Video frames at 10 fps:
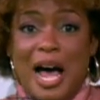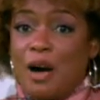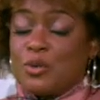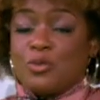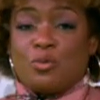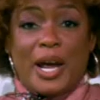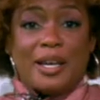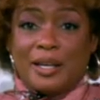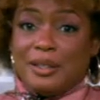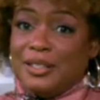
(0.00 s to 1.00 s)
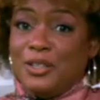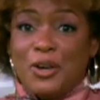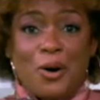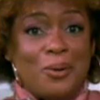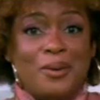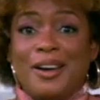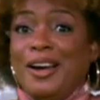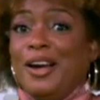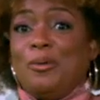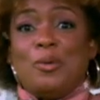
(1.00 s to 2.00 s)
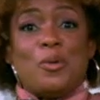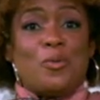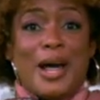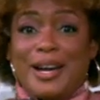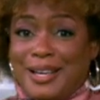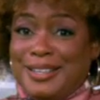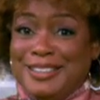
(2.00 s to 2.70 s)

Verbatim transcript: I was ready. You know, we were ready.